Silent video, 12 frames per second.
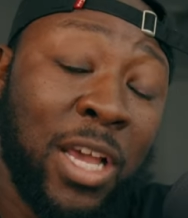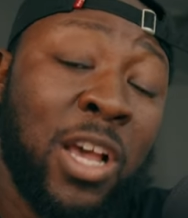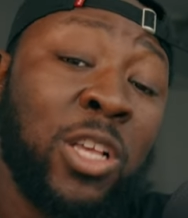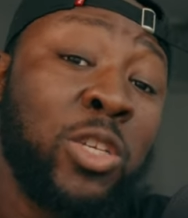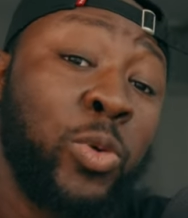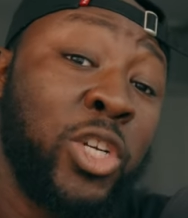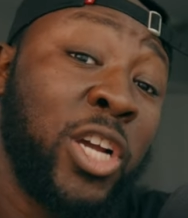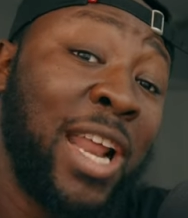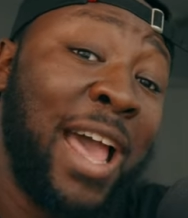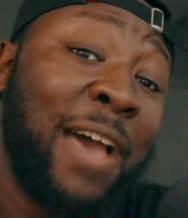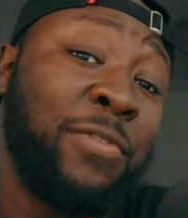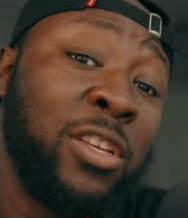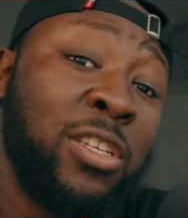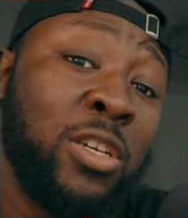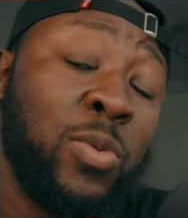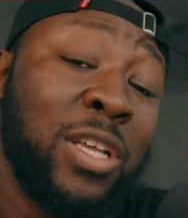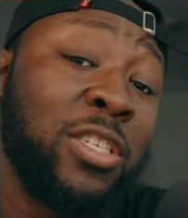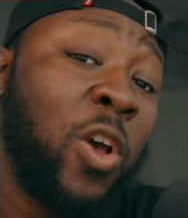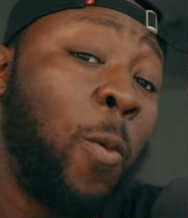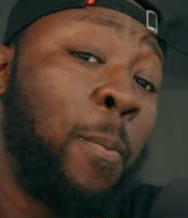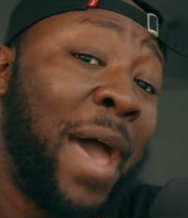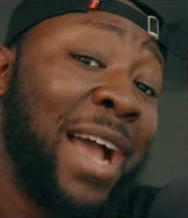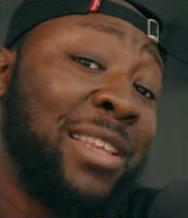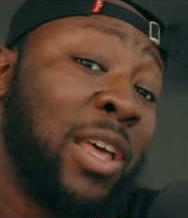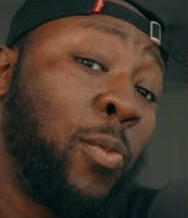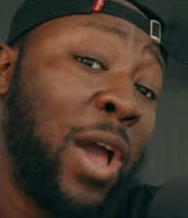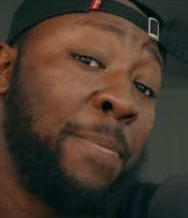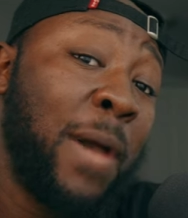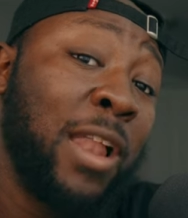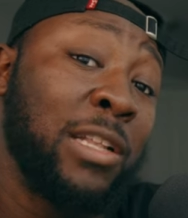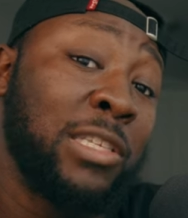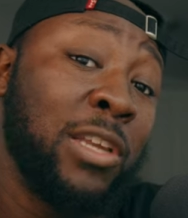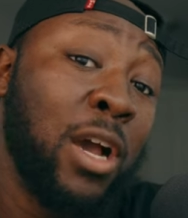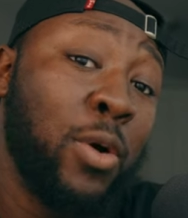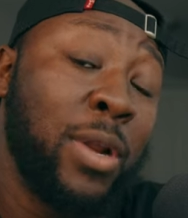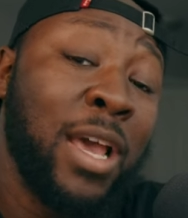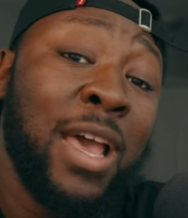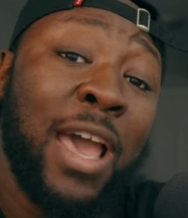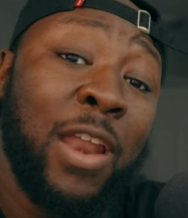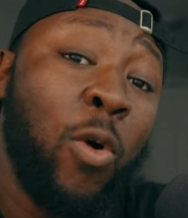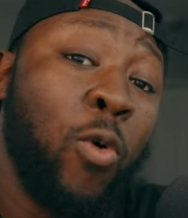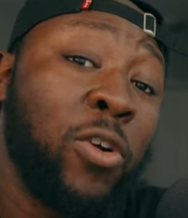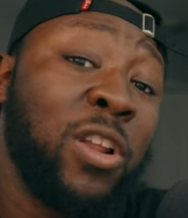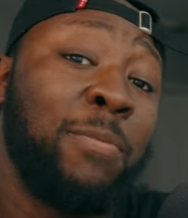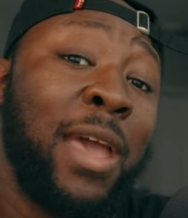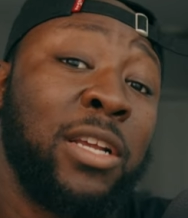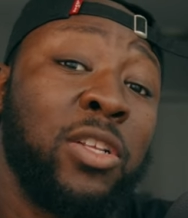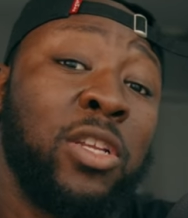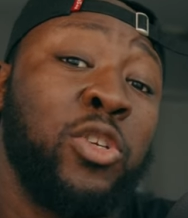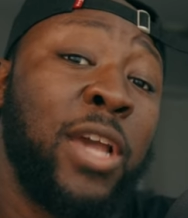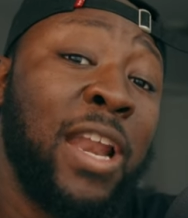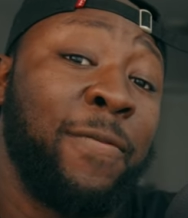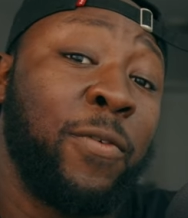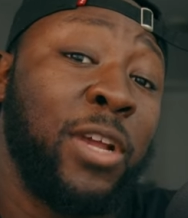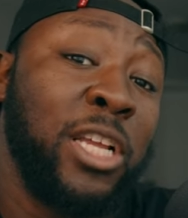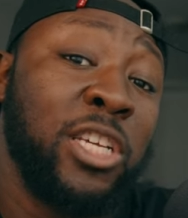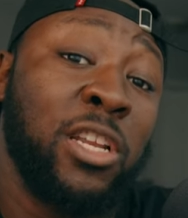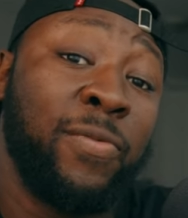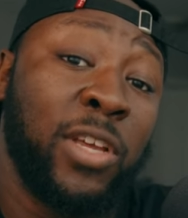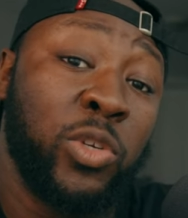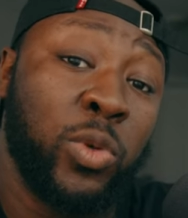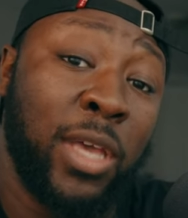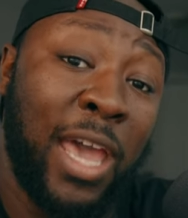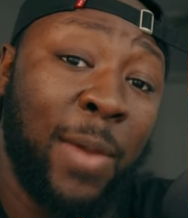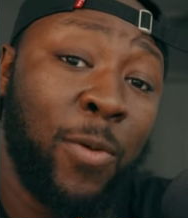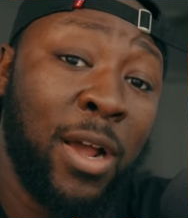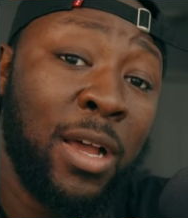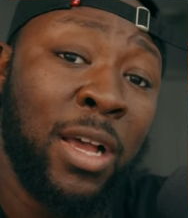So what you're going to have to do is go back to that white balance node in order to make sure that you get it for each individual camera.